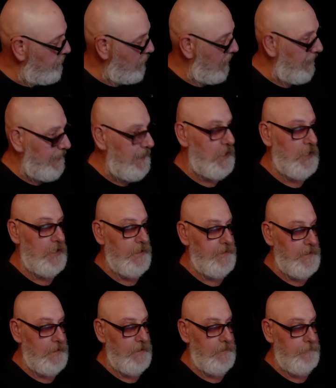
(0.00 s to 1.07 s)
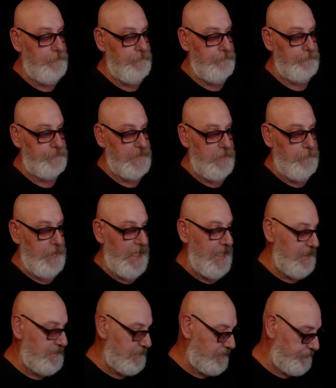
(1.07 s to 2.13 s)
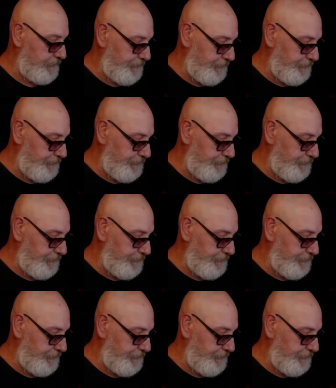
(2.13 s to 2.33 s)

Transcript: right here in the, the base.